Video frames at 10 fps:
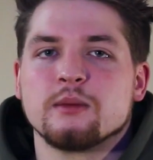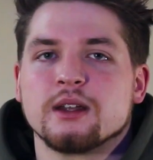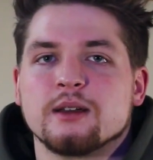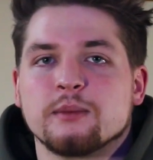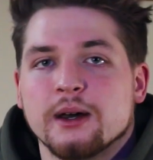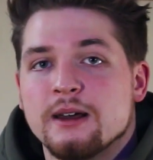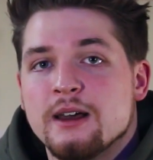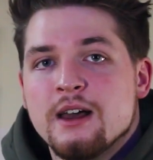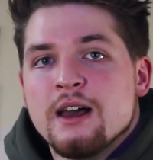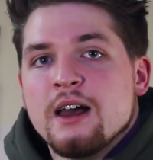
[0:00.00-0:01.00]
in a minute. But
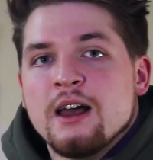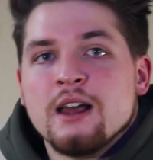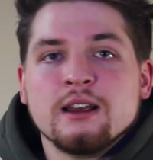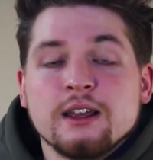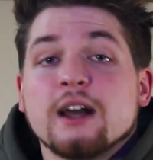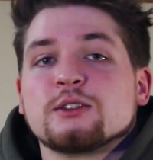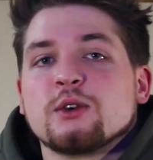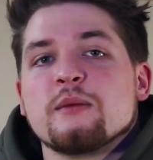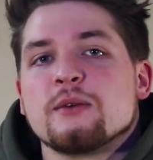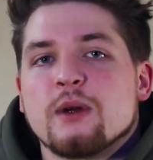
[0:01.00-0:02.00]
yeah,
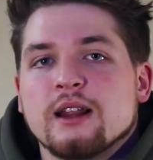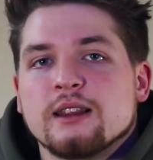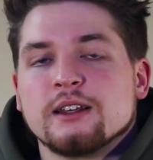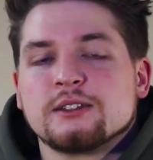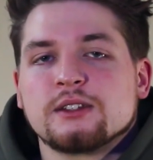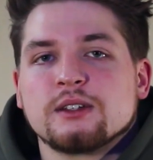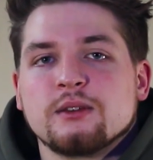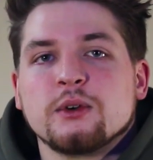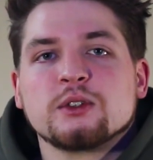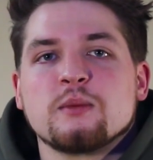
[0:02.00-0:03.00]
so I've been running this
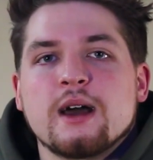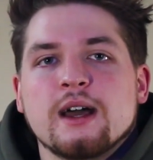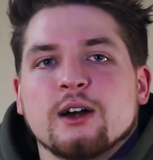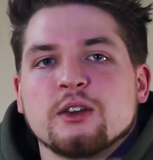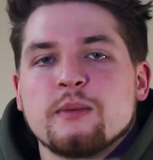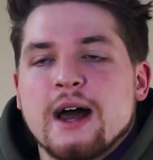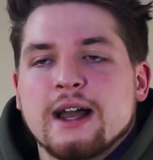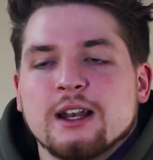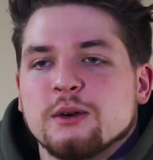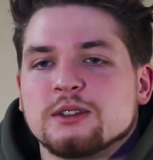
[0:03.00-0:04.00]
Filtermag on the
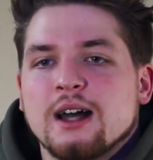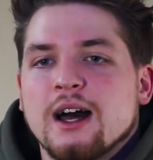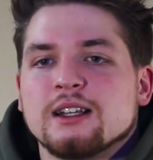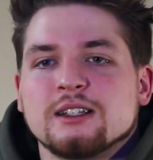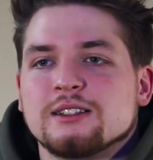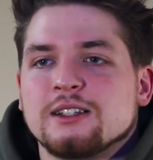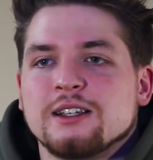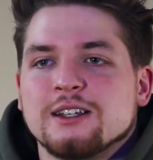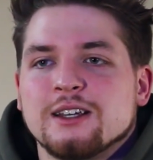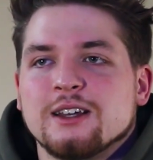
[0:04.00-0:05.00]
back, and I was dying to
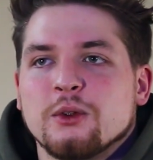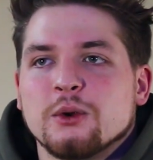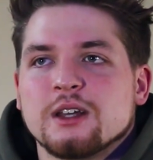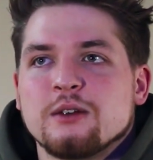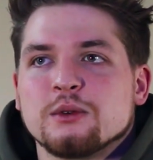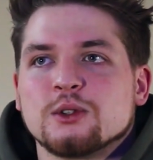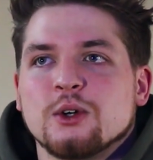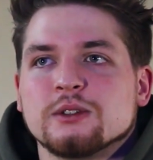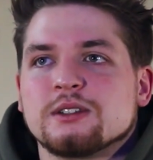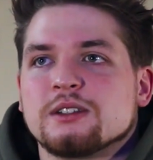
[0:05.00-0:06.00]
see if there was any
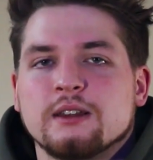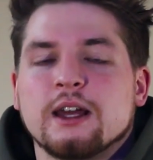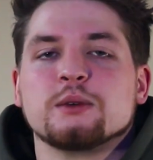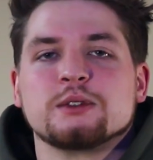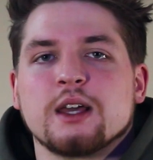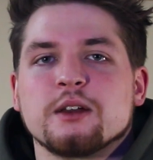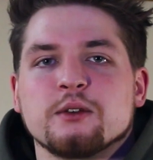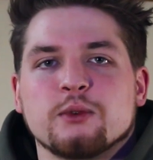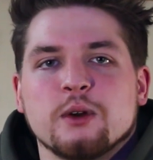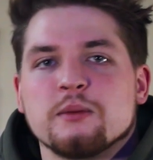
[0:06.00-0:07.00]
results that I was
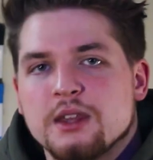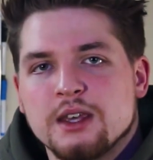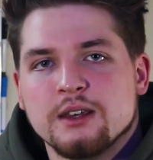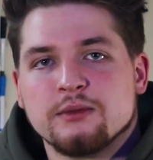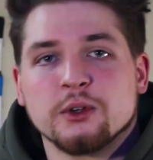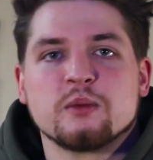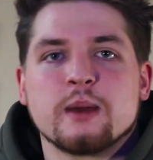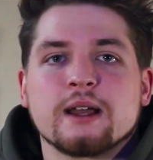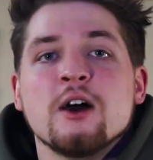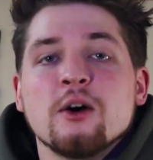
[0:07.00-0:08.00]
getting from the
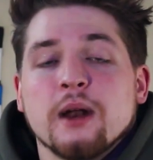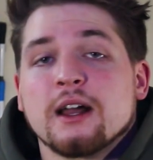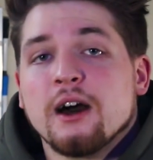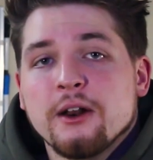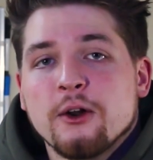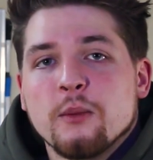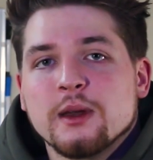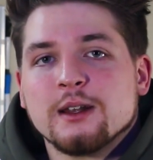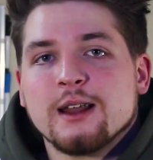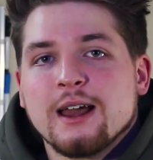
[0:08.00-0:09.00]
Filtermag. But I cut it
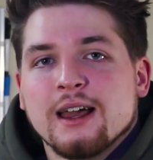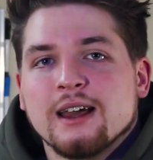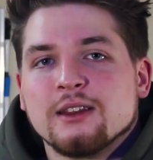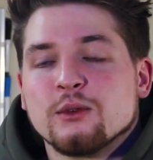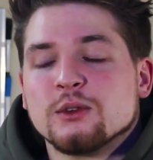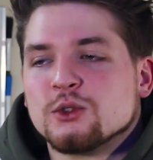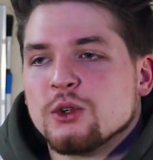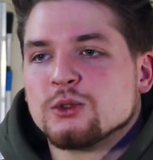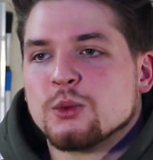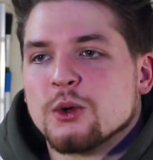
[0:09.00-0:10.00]
open and the
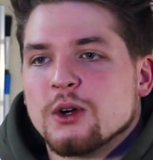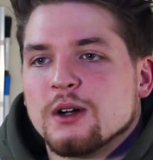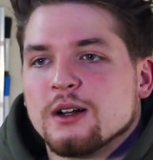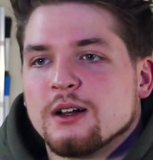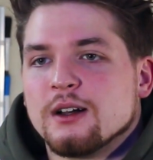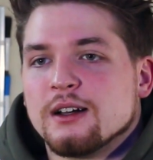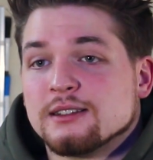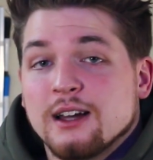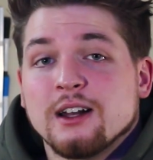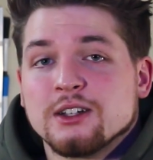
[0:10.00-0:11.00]
results were
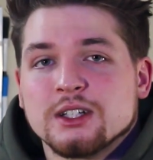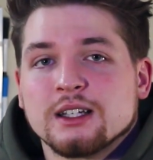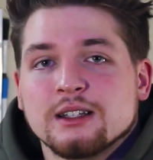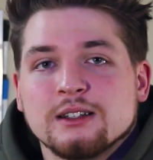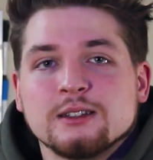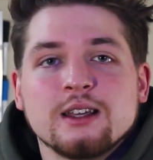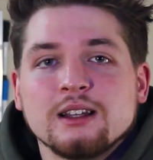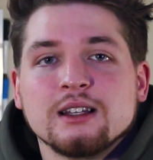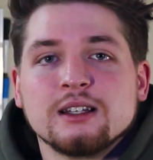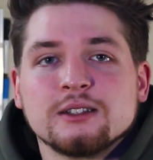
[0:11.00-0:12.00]
astonishing, to say
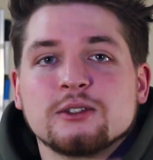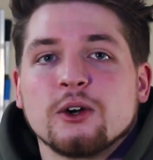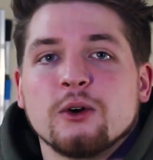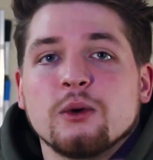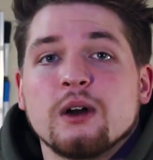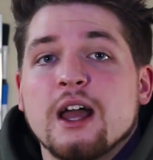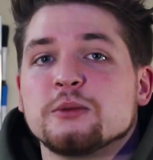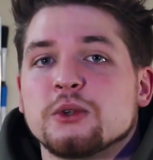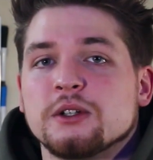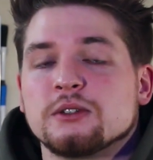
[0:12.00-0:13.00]
the least. So
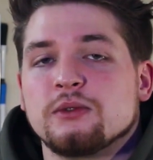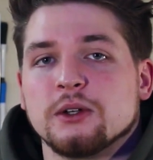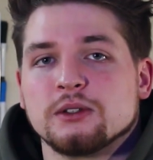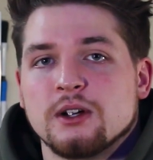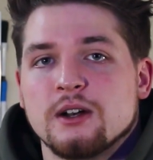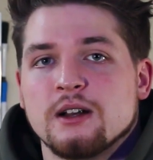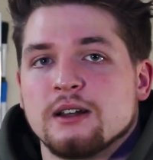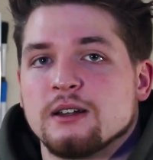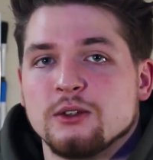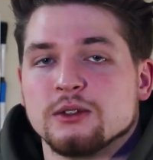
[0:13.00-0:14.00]
Amsoil's filter,
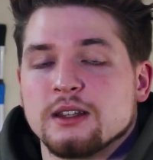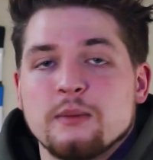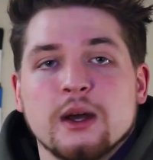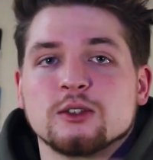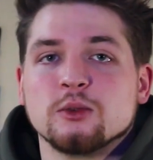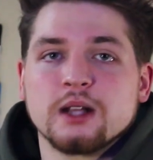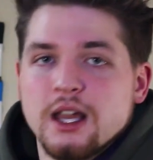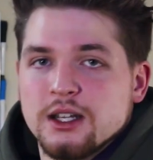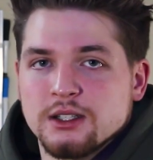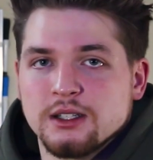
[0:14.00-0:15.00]
using the best
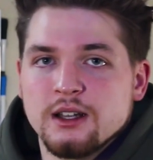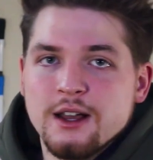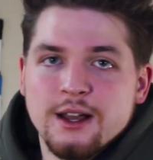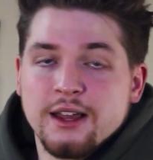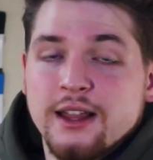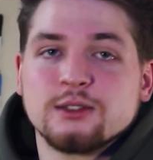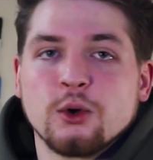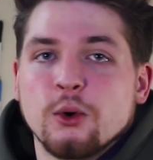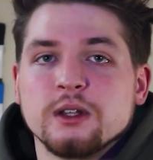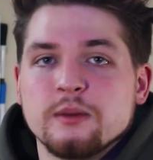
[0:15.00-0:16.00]
lubrication, and that's
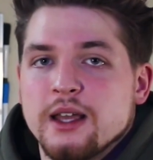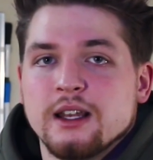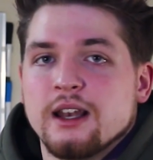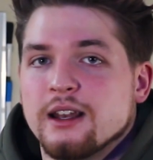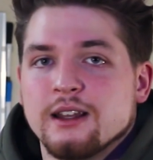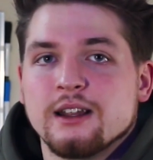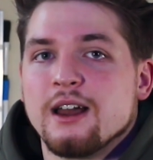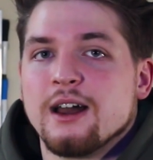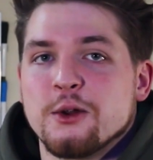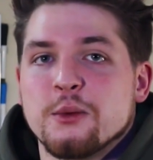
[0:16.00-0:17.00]
totally opinionated.
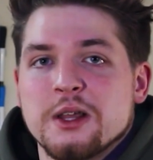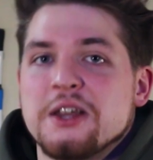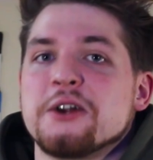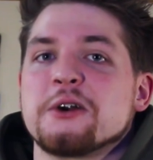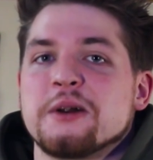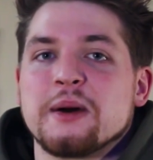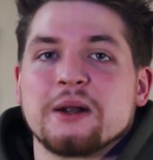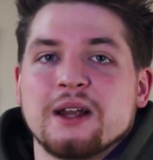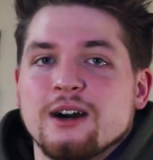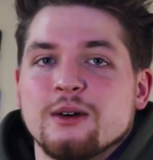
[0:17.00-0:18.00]
I don't want to hear
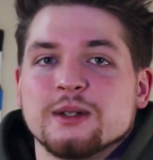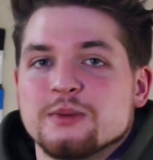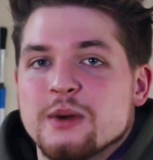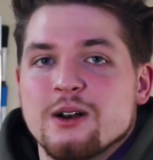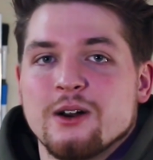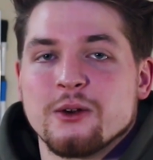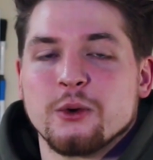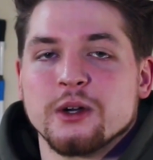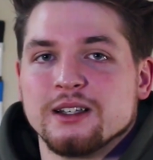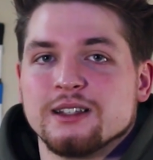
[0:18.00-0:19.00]
about how much better other
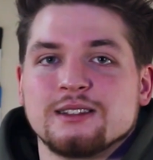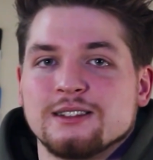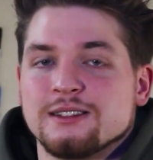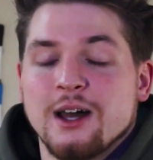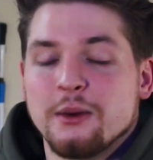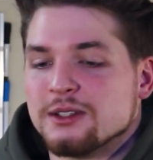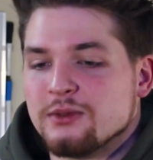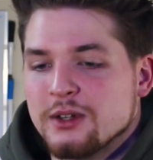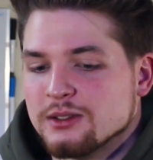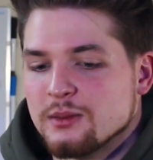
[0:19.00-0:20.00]
oil is. This is not what this
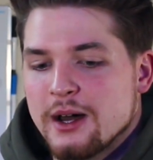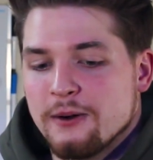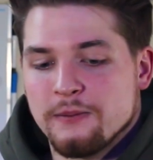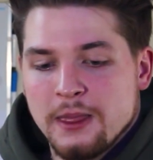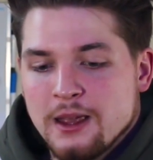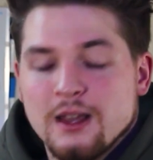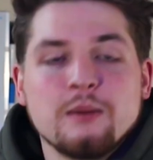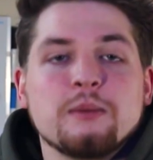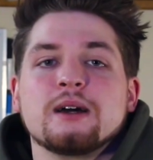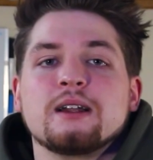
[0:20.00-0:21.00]
video is about.
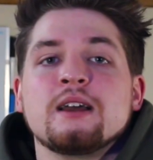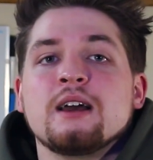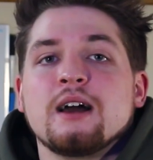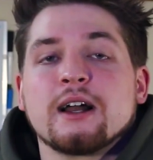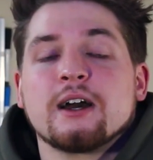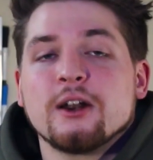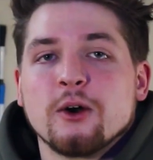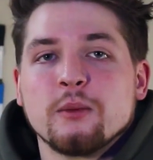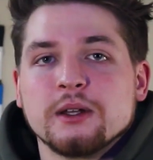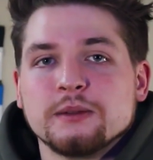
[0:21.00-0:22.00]
But I cut it
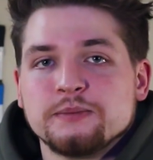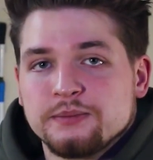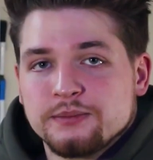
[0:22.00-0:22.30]
open,